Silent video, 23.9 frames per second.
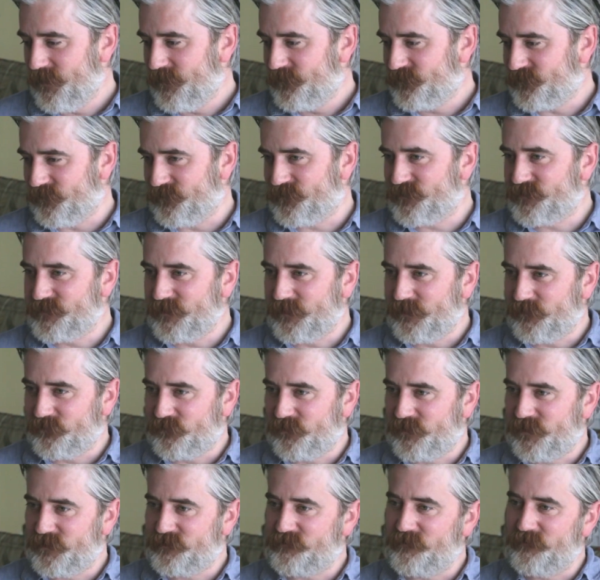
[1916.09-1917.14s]
So there's still a
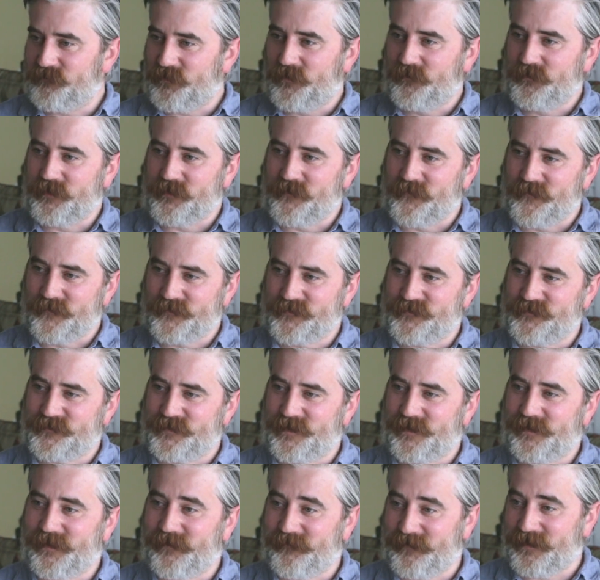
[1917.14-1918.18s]
tradition of owning horses
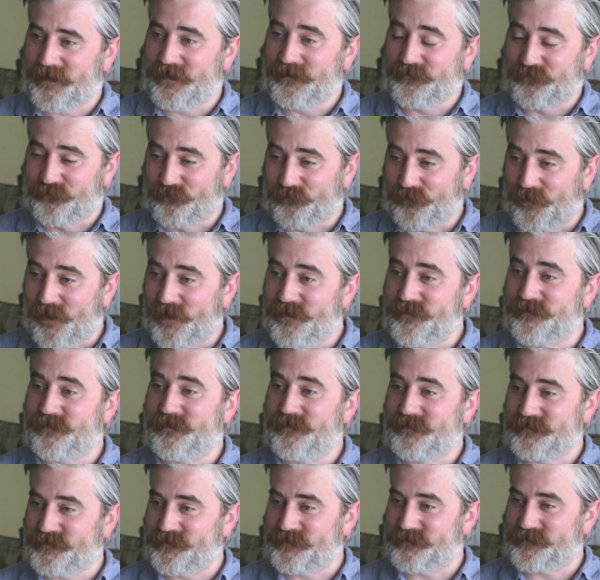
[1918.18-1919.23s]
in that area, and it's right
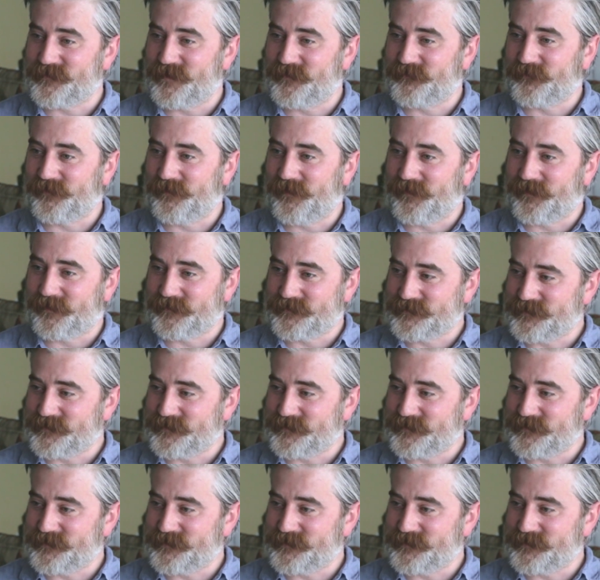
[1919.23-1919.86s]
in the city centre. Like